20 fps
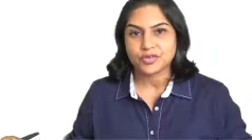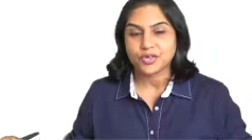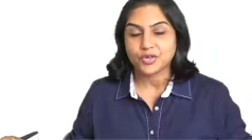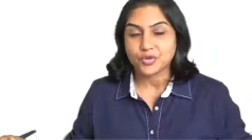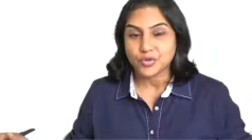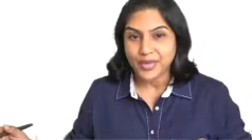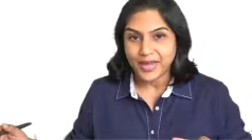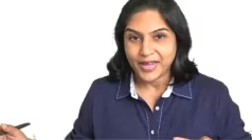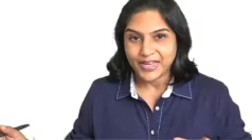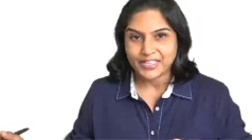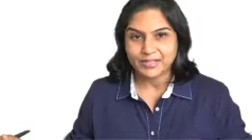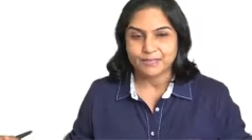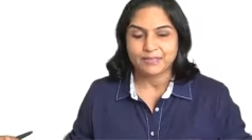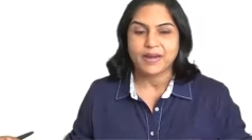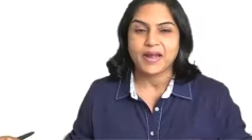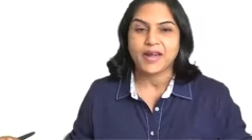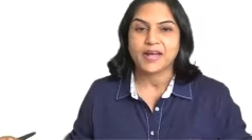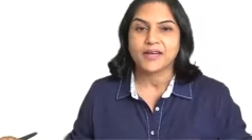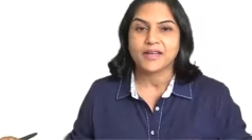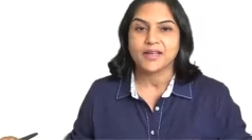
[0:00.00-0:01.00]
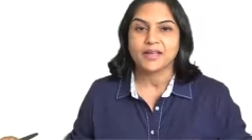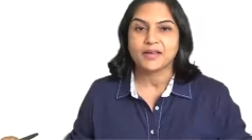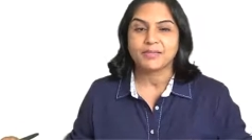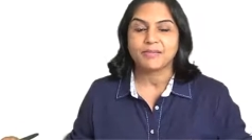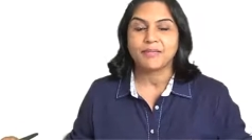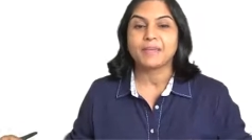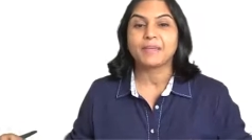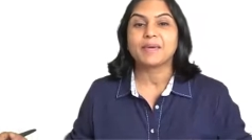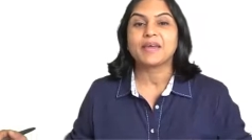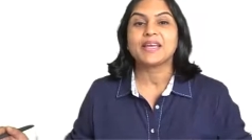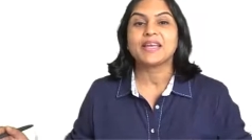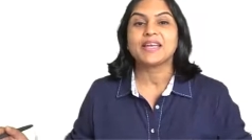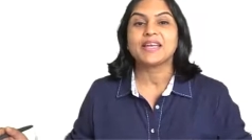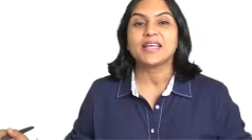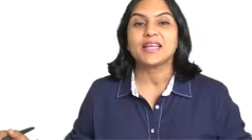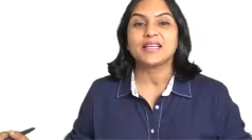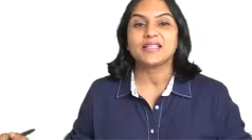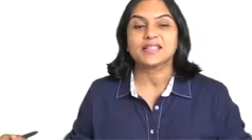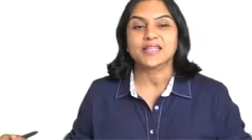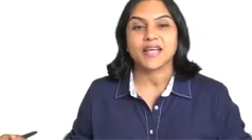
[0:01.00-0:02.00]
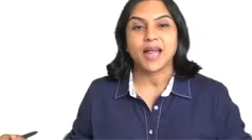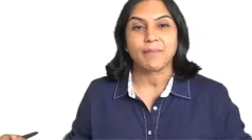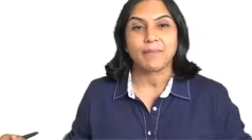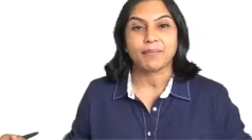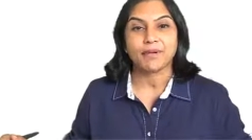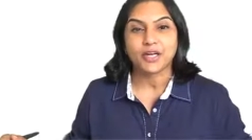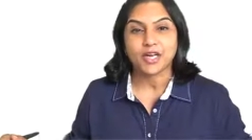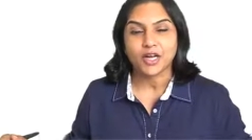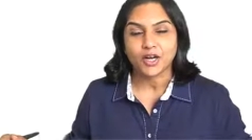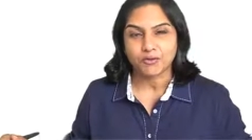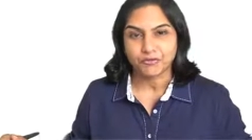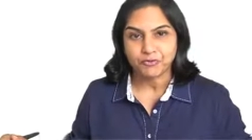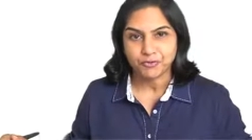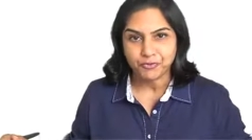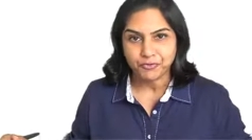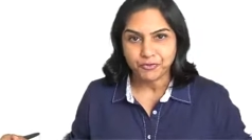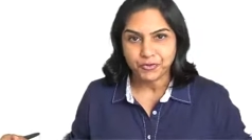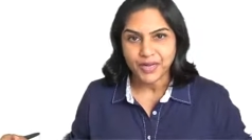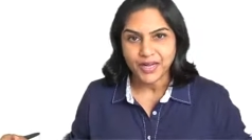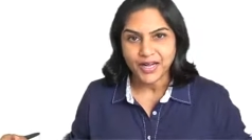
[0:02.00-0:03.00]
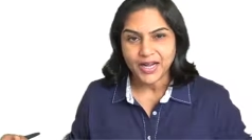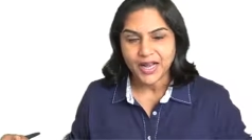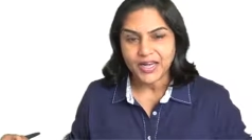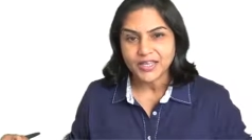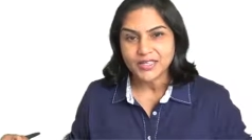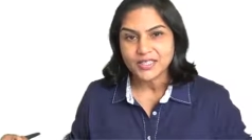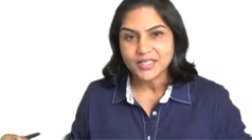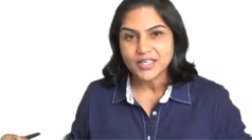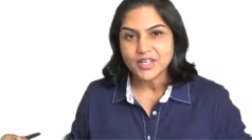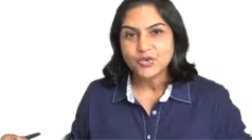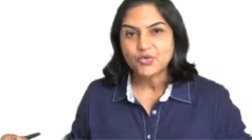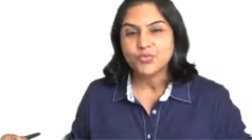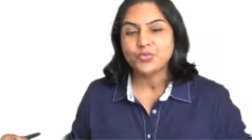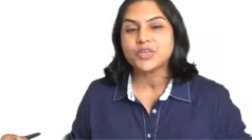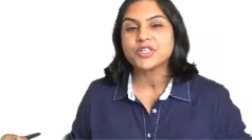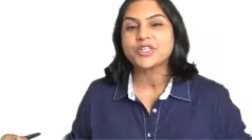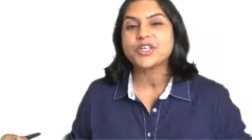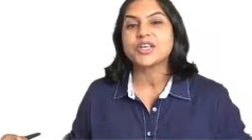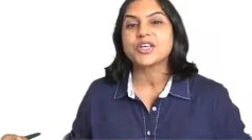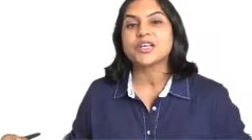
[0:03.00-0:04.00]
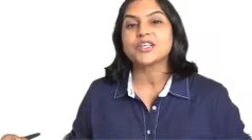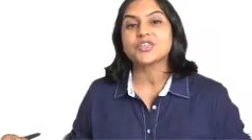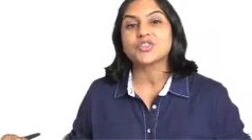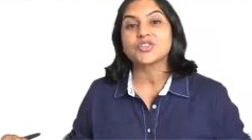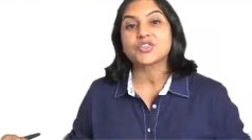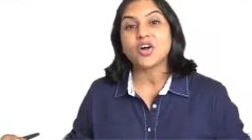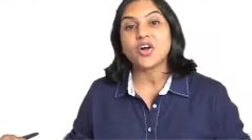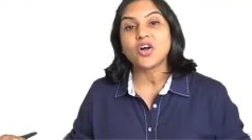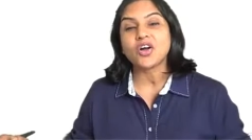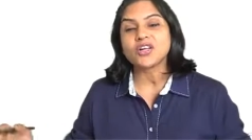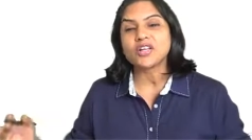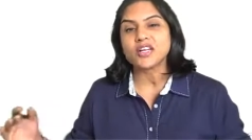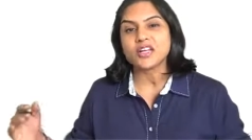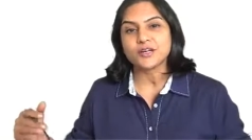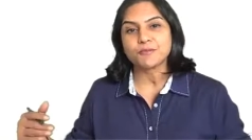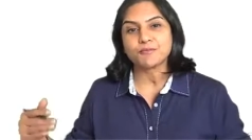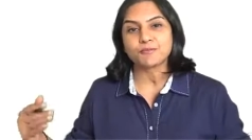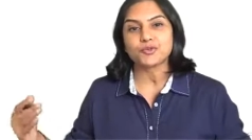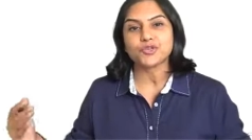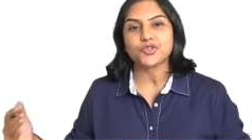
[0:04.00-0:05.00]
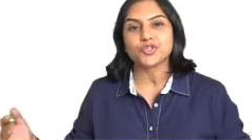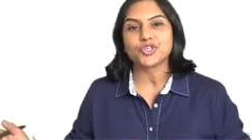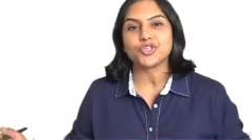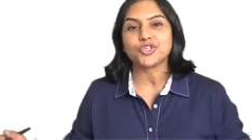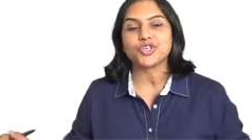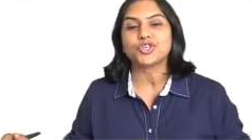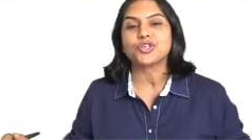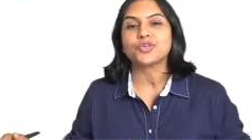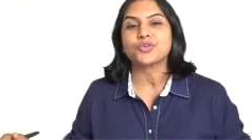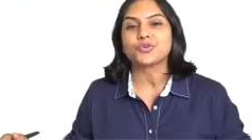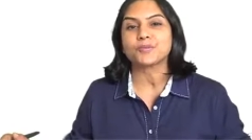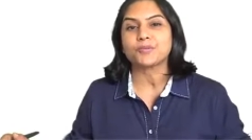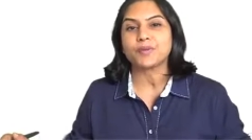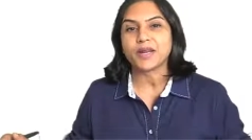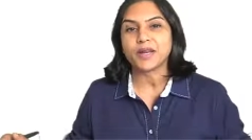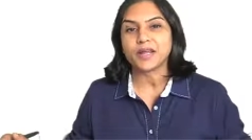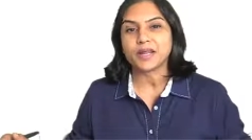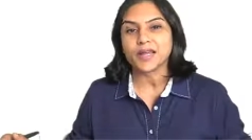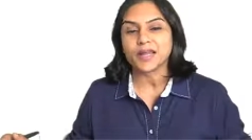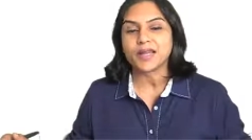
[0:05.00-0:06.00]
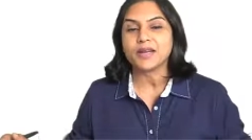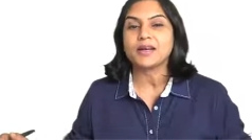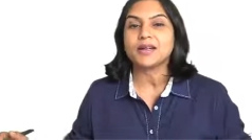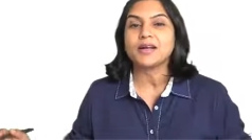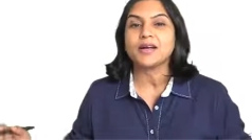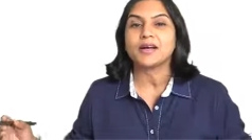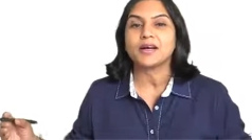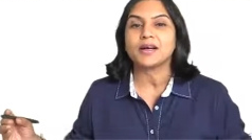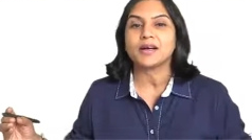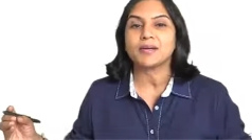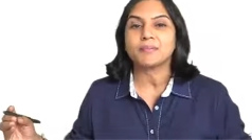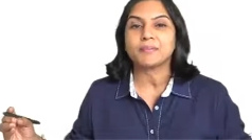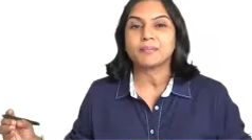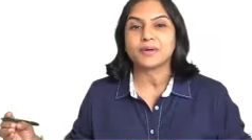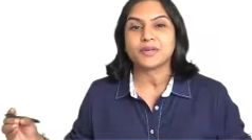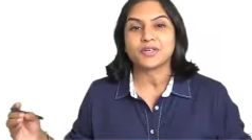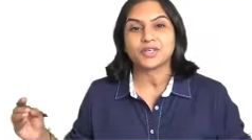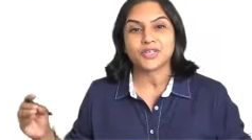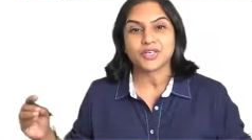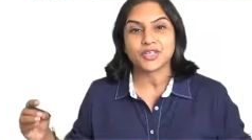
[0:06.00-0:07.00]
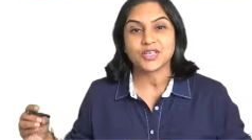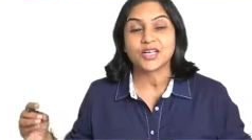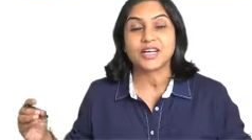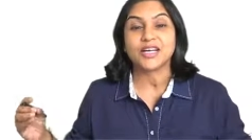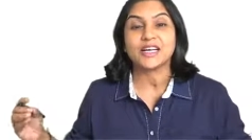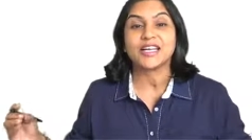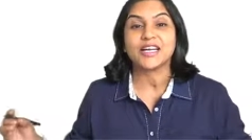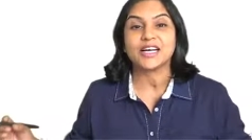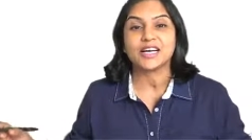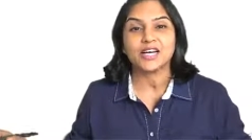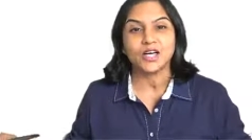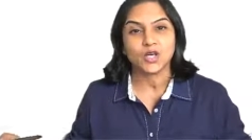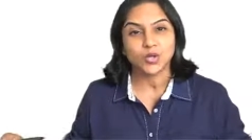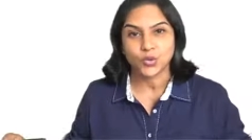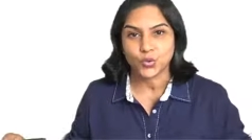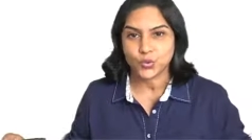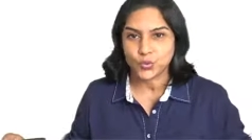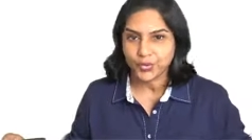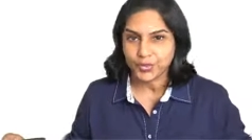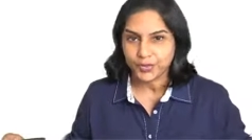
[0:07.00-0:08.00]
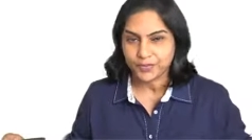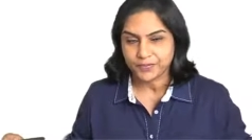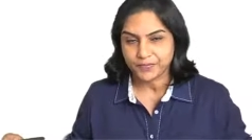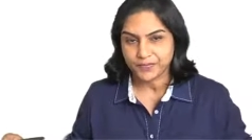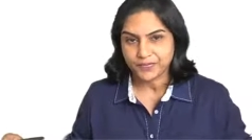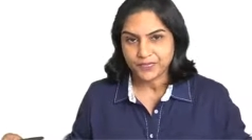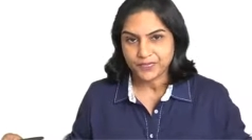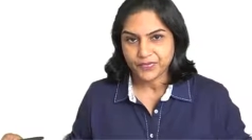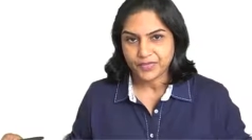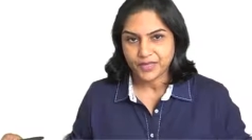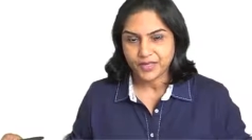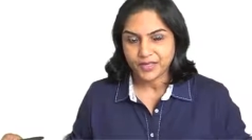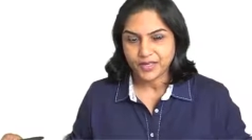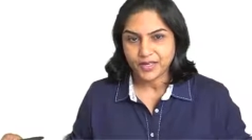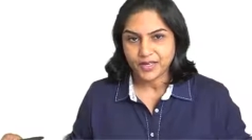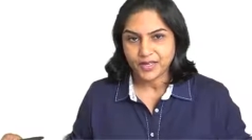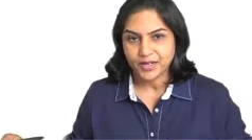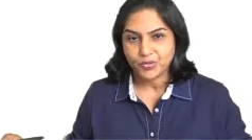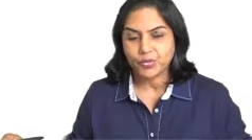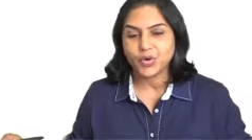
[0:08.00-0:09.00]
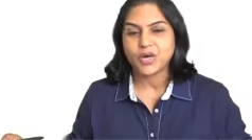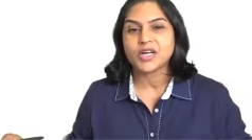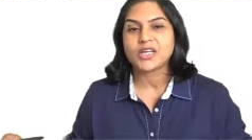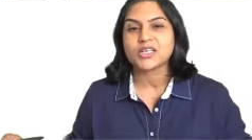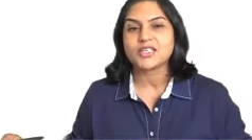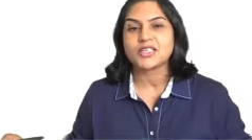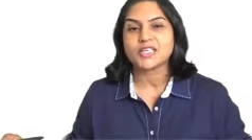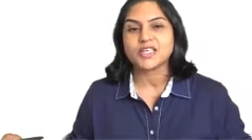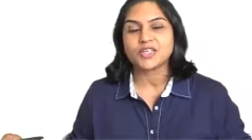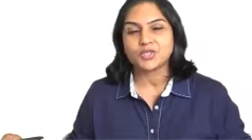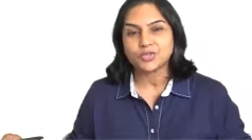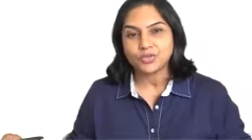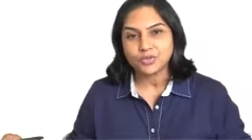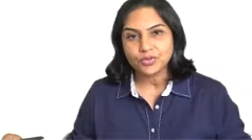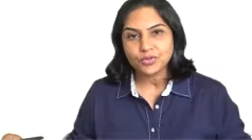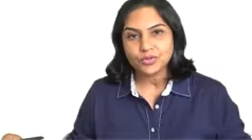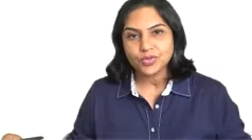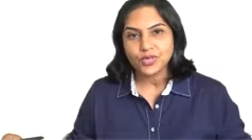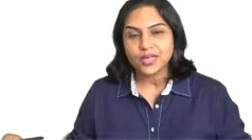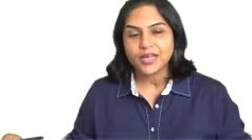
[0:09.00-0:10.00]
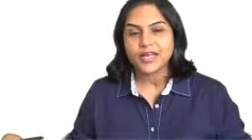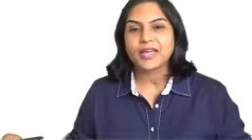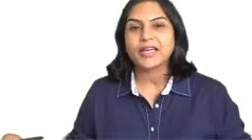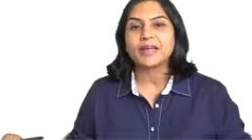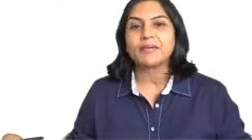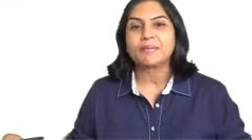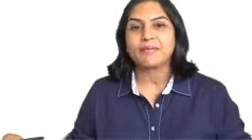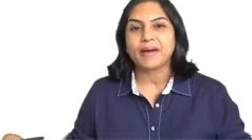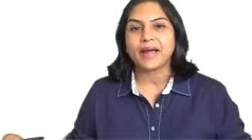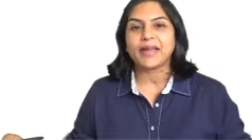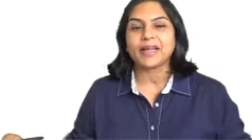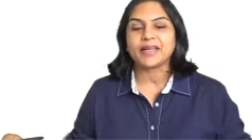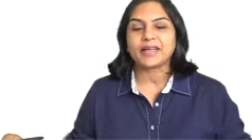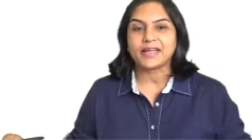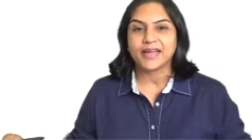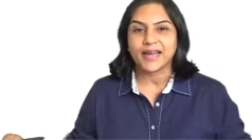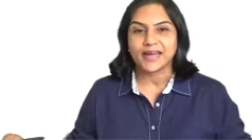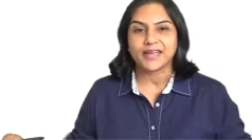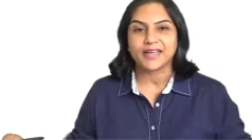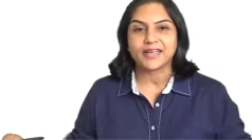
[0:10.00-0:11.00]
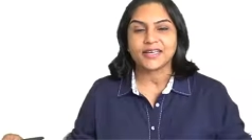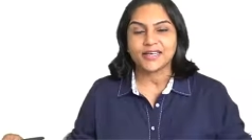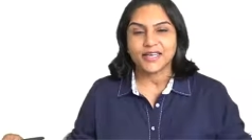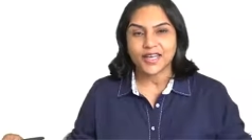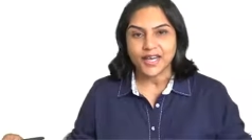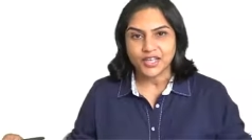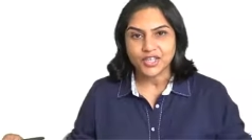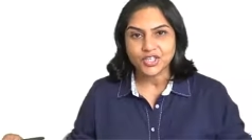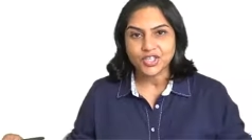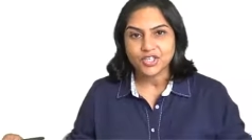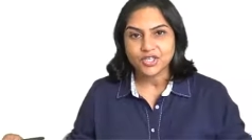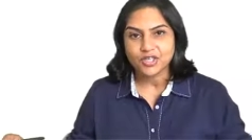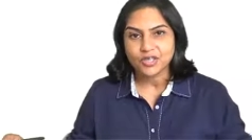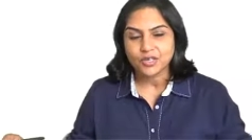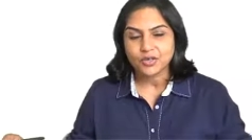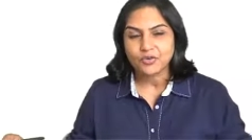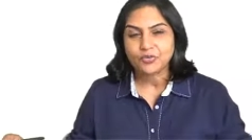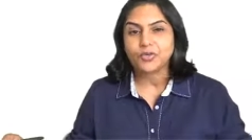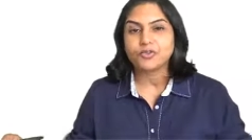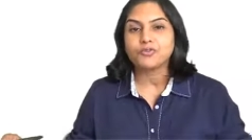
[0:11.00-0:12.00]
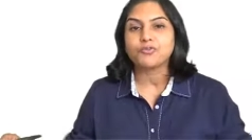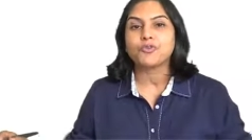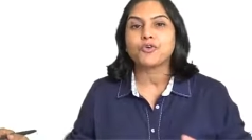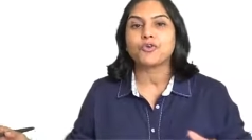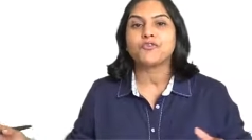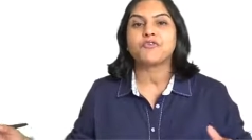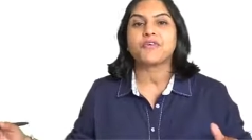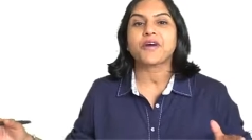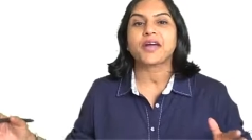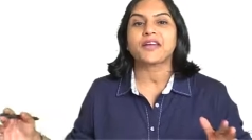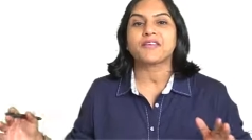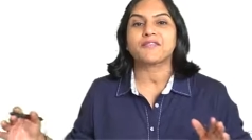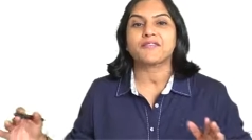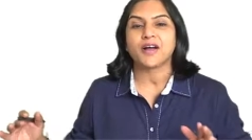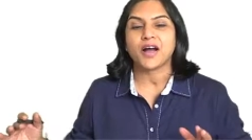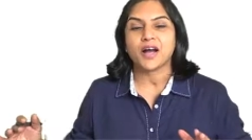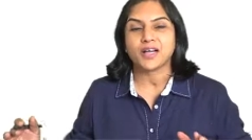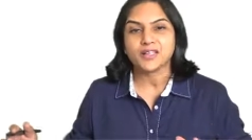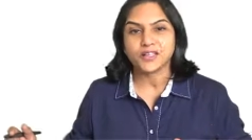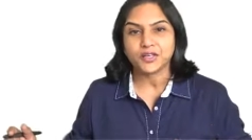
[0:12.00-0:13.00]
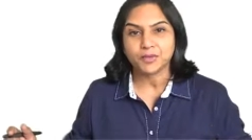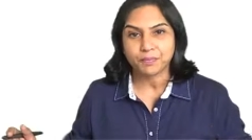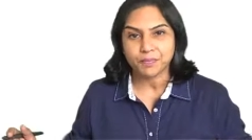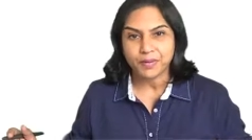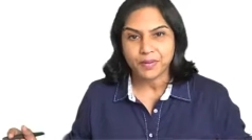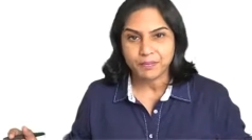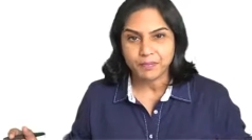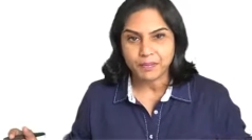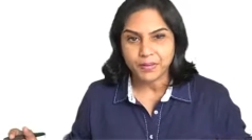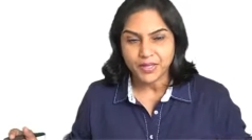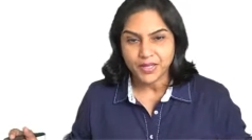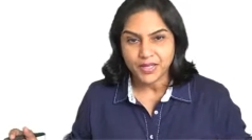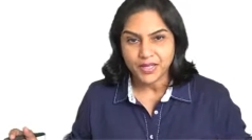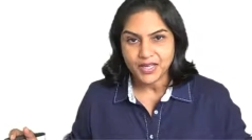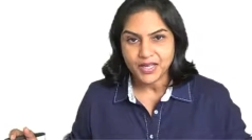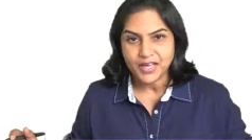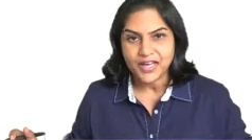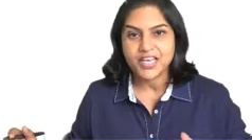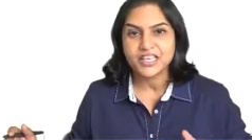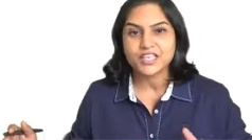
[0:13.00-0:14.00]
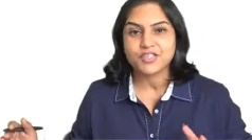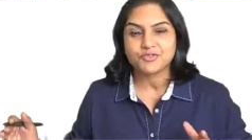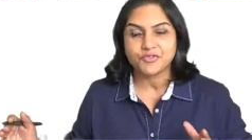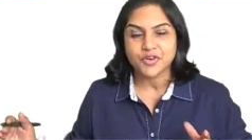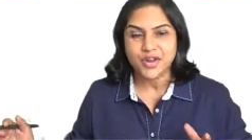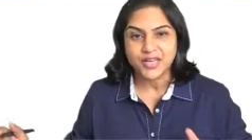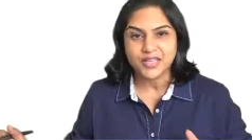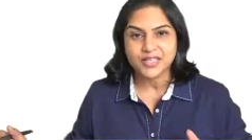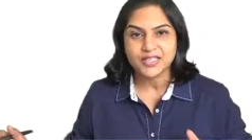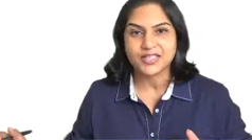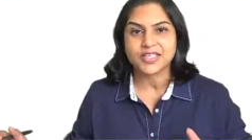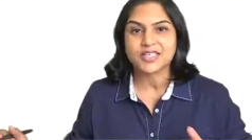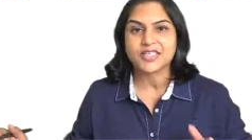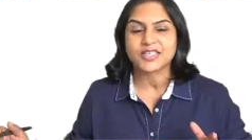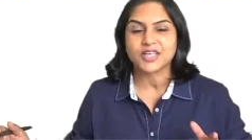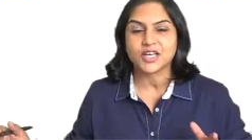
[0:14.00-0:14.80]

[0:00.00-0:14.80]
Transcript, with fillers: to expand. Maybe he needs capital of 50 lakhs, which he is not in a position to bring in personally alone. What does he do? He might get in touch with 4 or 5 other people, his friends, his